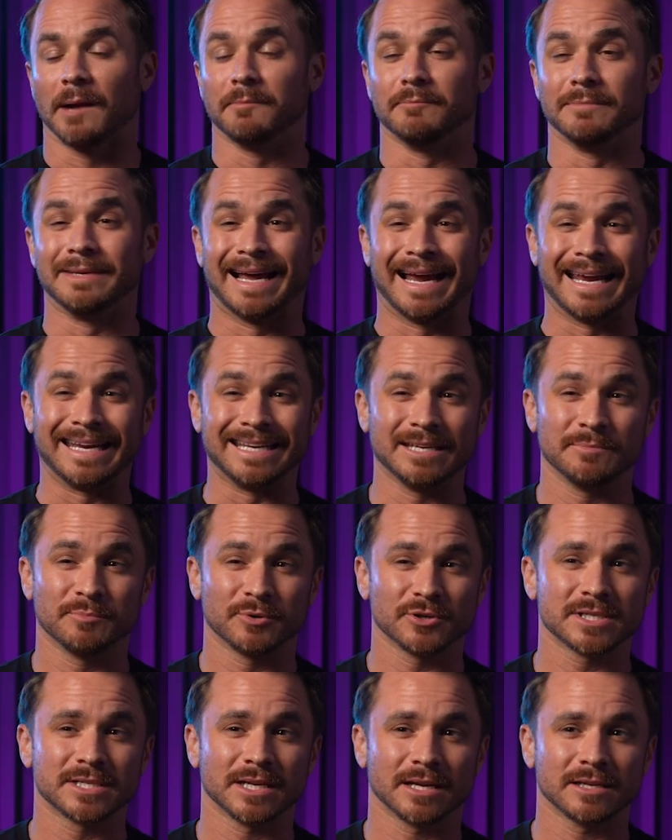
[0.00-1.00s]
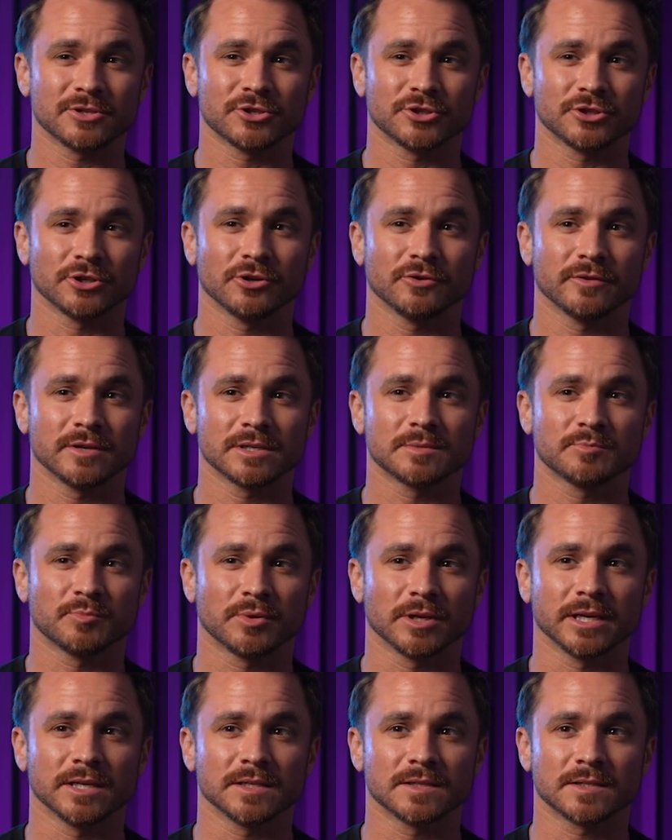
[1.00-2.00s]
I'm 90% sure this
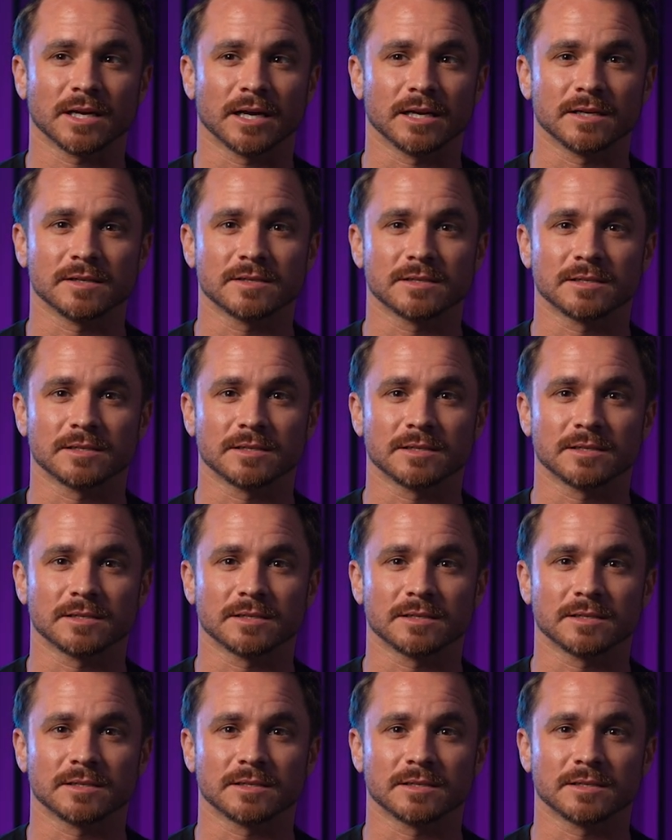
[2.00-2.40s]
place has